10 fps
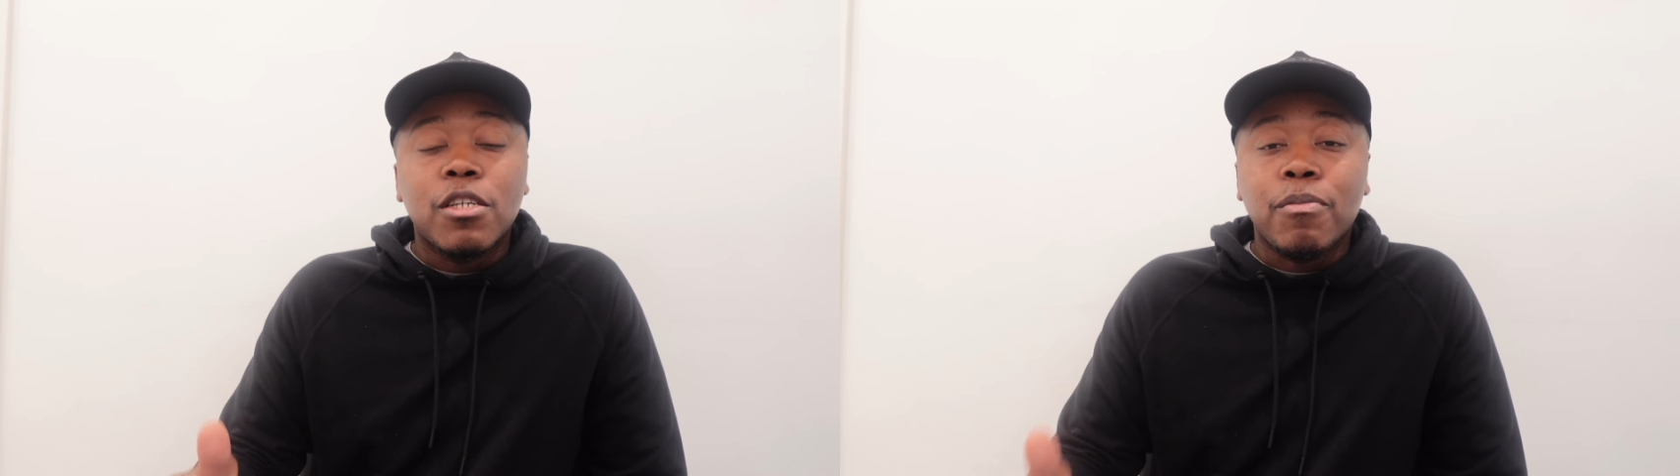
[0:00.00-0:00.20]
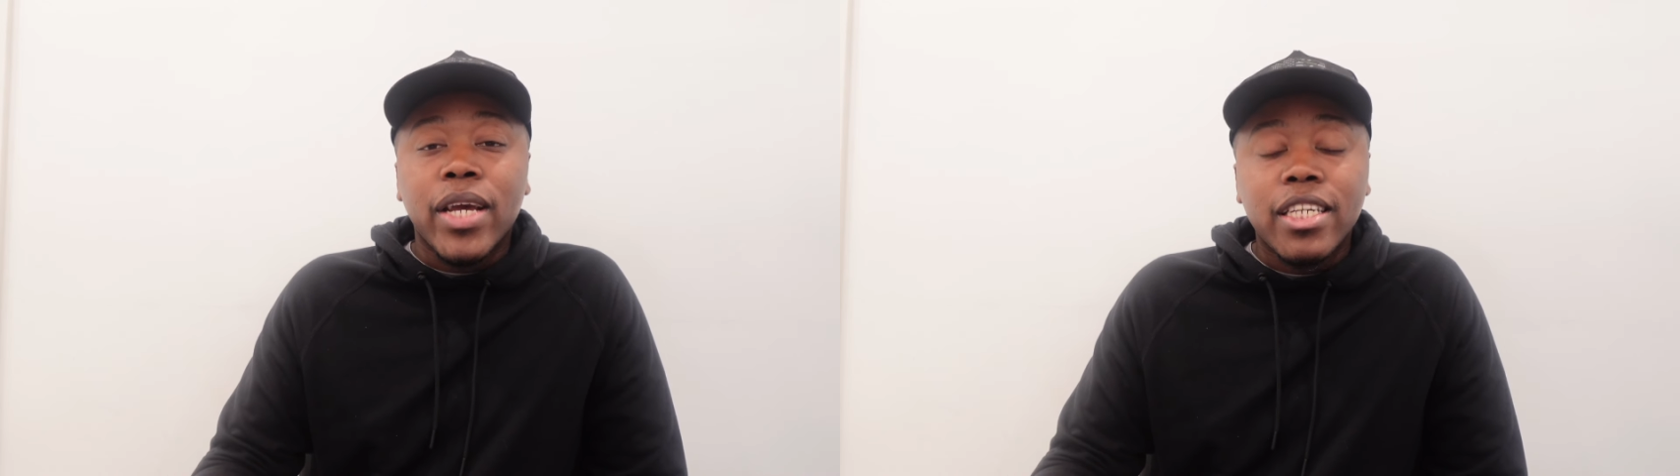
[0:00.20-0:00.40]

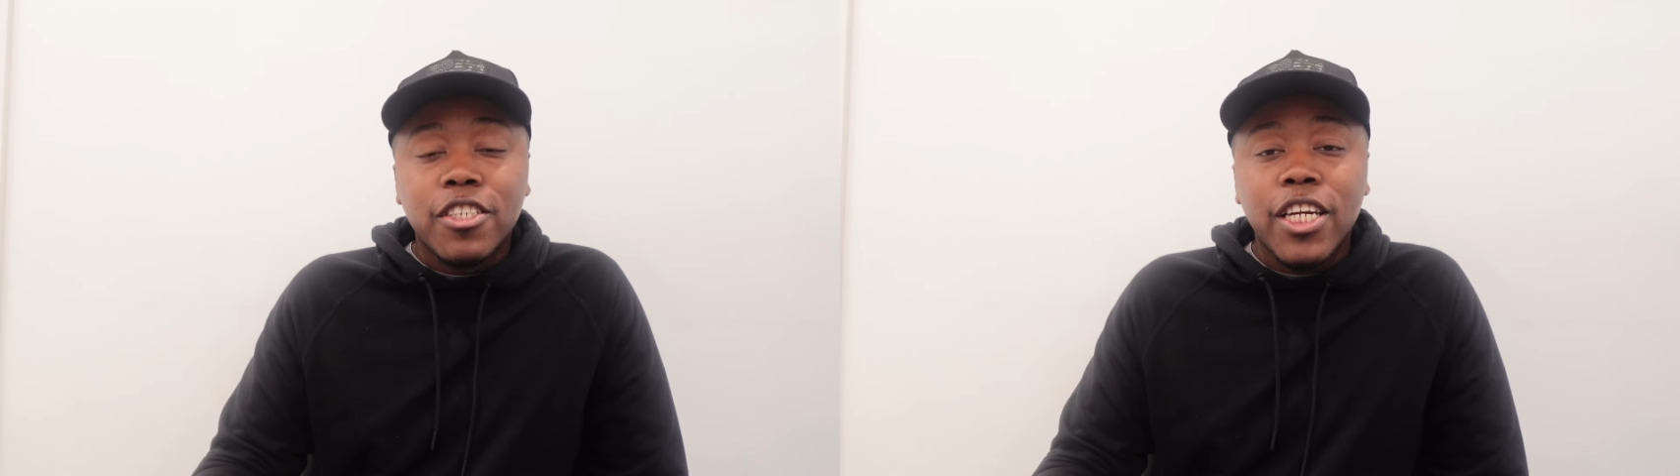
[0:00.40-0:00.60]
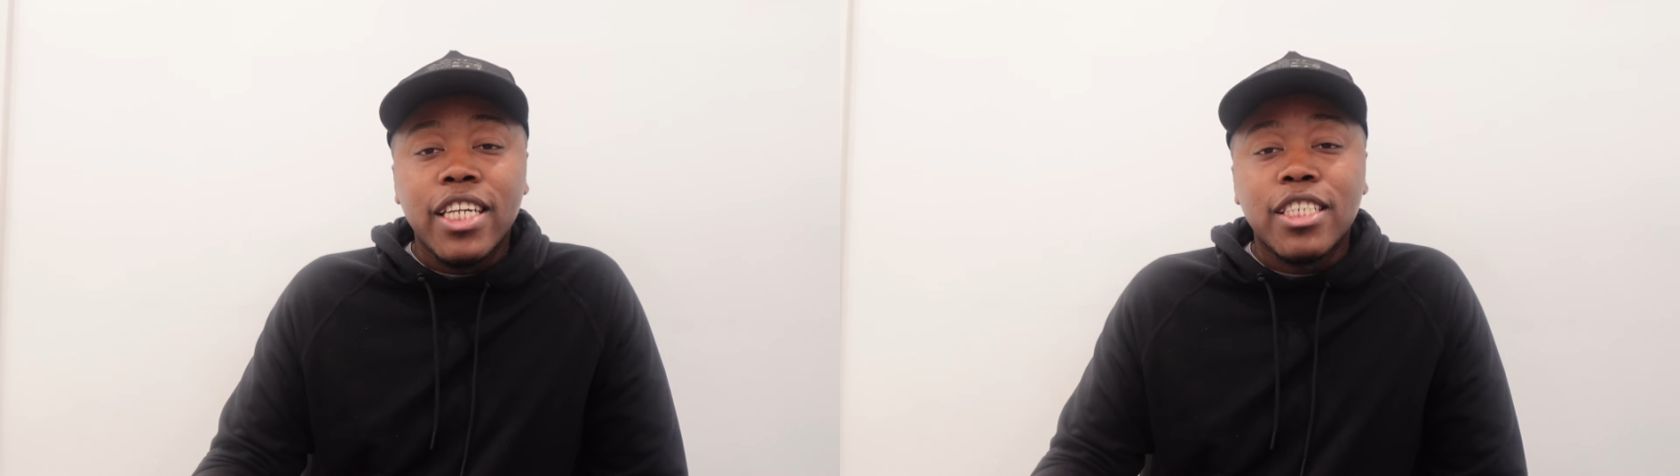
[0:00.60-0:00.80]
to
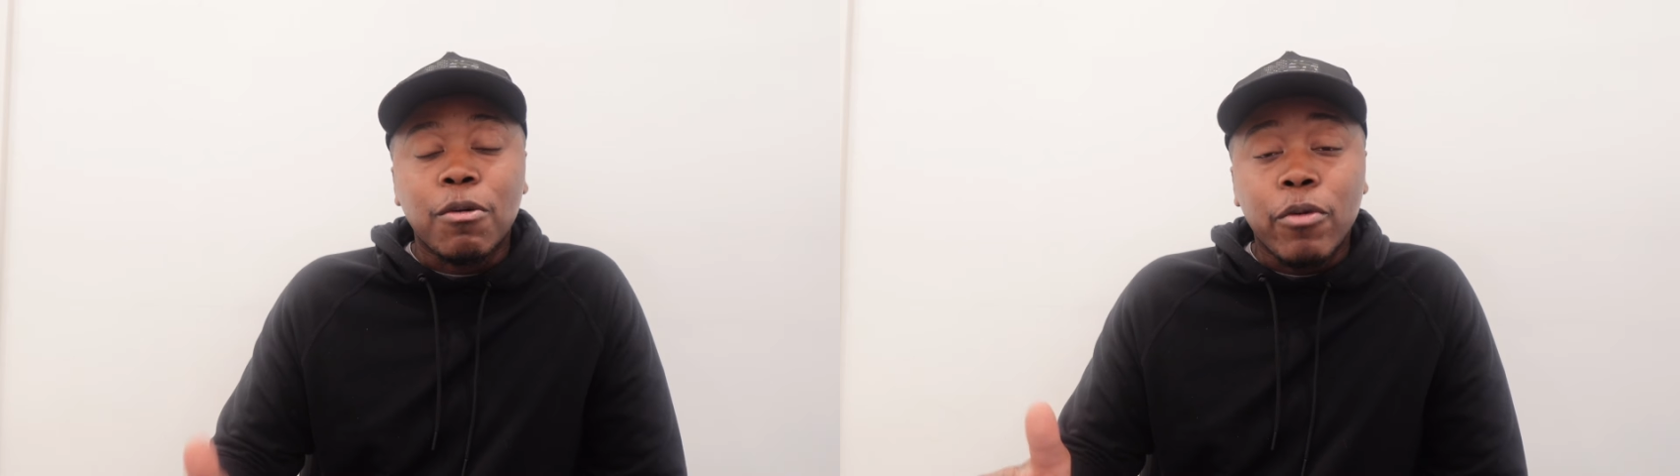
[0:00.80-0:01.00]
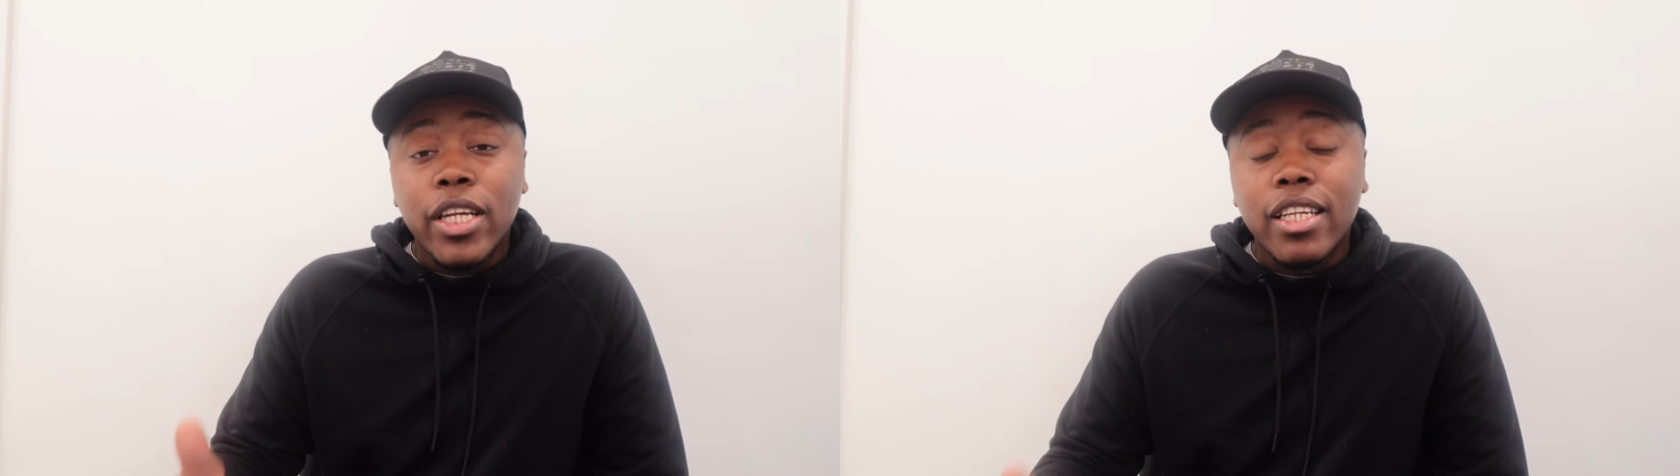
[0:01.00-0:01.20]
make change
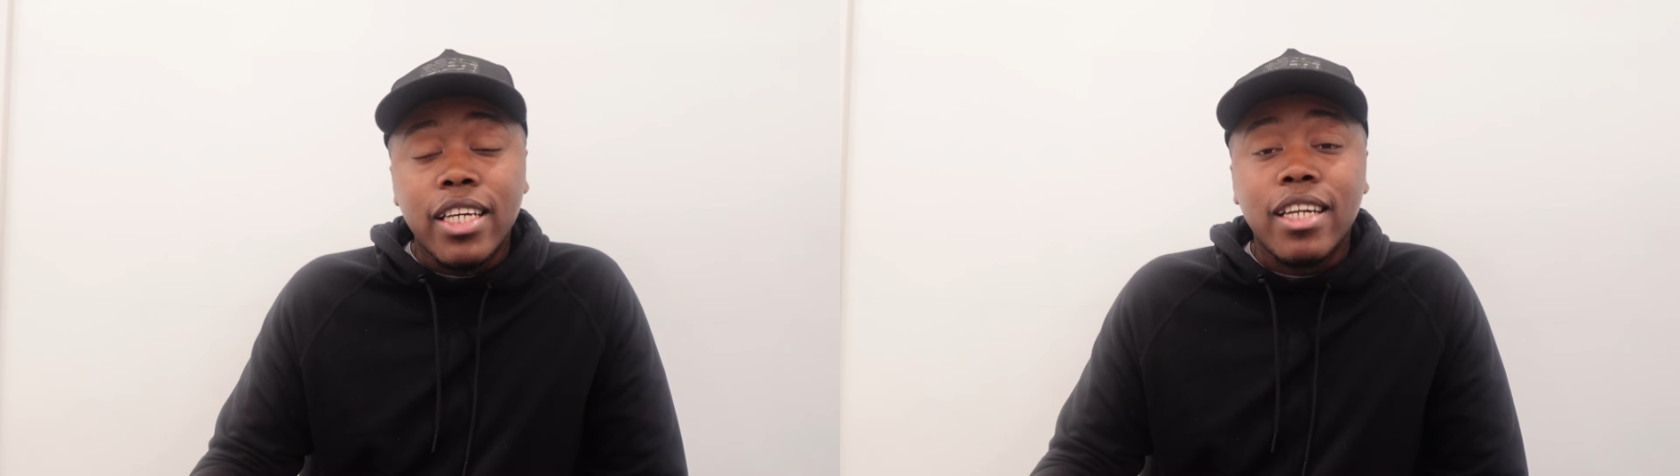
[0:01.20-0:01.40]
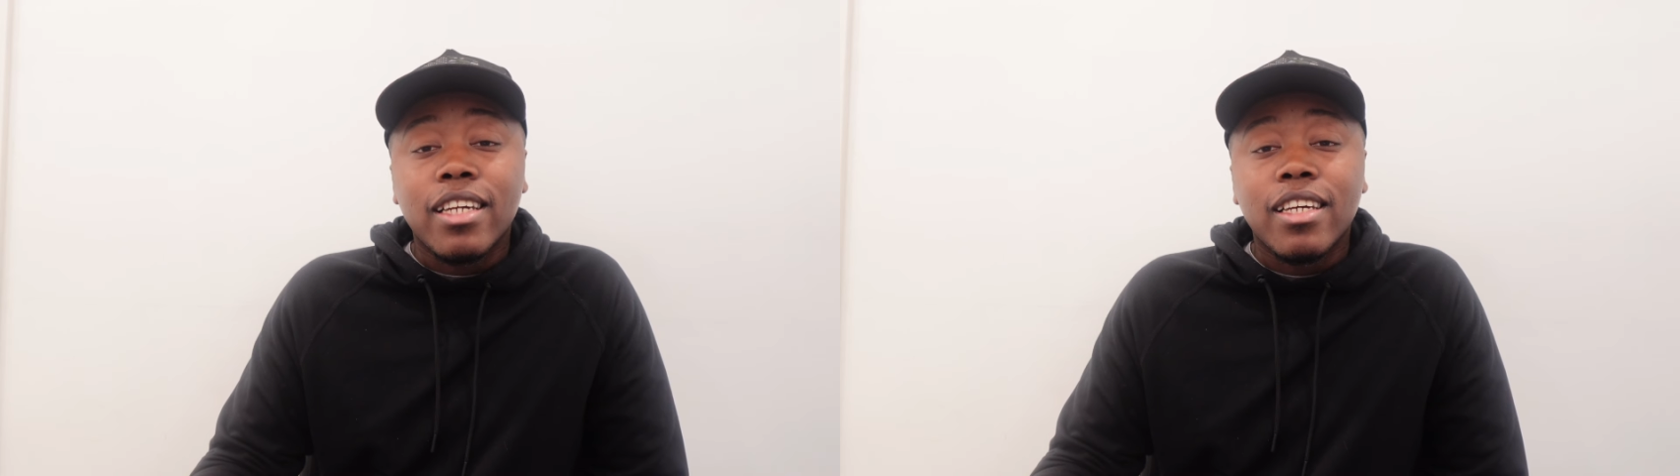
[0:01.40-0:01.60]
and we
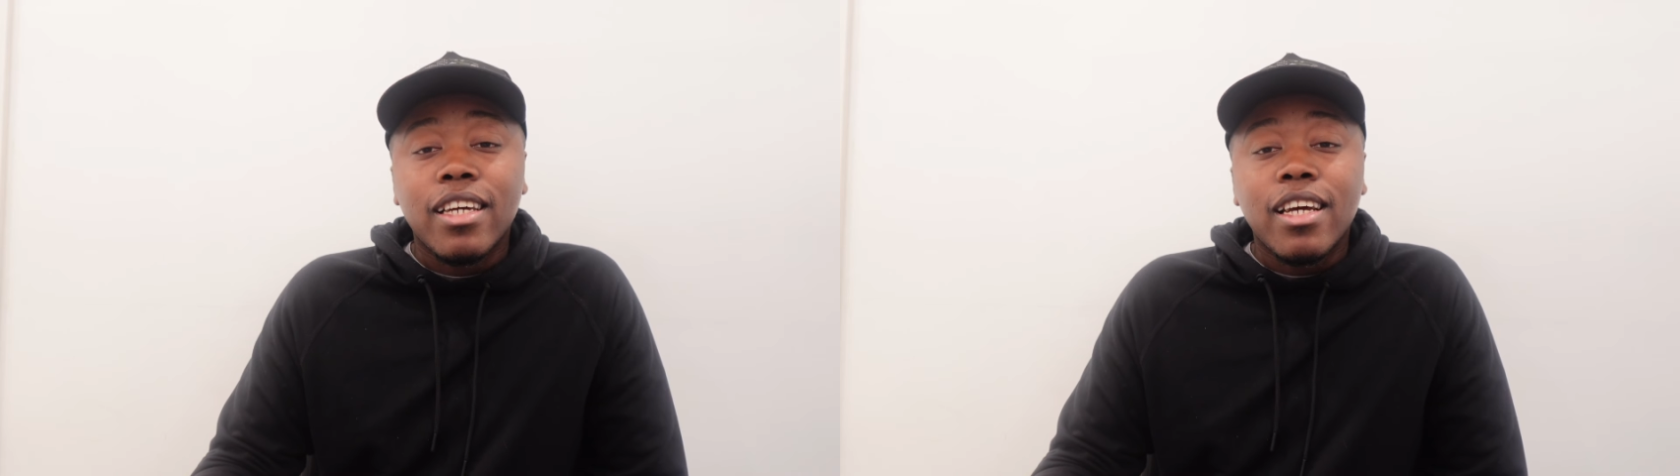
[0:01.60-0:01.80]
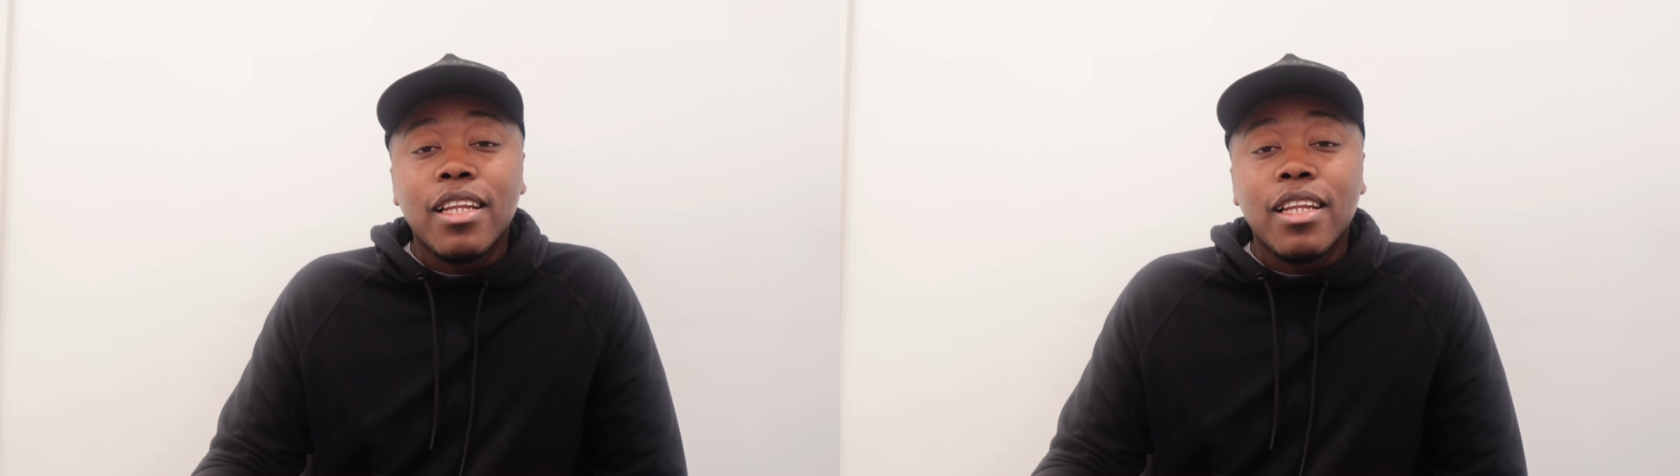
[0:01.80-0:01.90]
need it.